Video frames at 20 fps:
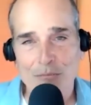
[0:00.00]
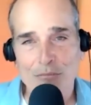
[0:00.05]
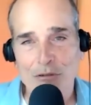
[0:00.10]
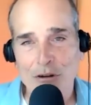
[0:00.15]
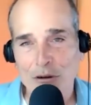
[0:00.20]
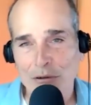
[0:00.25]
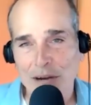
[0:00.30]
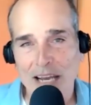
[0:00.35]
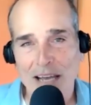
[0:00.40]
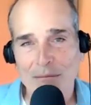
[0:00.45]

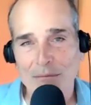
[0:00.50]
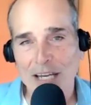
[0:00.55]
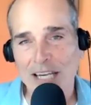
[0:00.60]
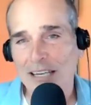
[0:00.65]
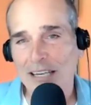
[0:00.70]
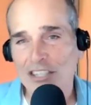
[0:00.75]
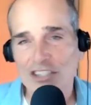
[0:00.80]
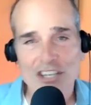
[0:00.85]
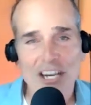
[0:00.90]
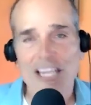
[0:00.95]
program
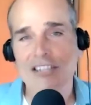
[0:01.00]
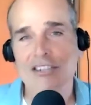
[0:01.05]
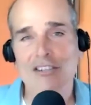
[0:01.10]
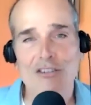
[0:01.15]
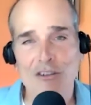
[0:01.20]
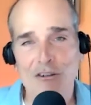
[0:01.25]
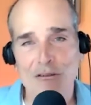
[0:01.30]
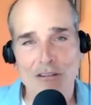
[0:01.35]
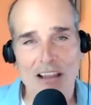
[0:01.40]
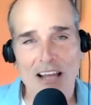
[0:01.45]
and it
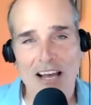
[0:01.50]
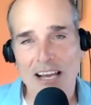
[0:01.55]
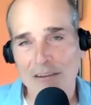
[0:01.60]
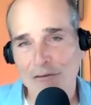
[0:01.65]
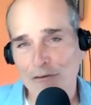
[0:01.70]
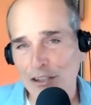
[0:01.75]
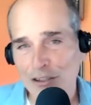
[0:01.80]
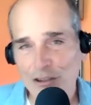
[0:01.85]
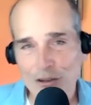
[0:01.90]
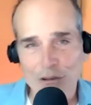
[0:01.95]
changes your
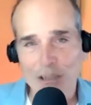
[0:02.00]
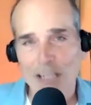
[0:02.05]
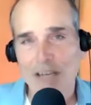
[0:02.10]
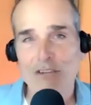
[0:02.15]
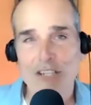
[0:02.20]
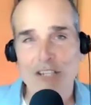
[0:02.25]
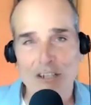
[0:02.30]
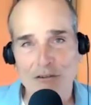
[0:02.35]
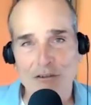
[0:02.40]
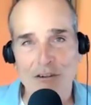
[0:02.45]
life and you
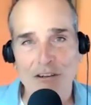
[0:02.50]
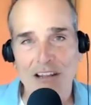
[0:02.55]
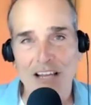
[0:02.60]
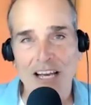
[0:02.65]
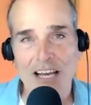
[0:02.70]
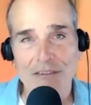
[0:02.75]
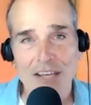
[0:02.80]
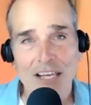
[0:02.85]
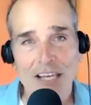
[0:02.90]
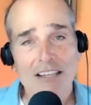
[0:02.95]
live a different
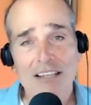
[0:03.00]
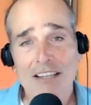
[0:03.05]
life,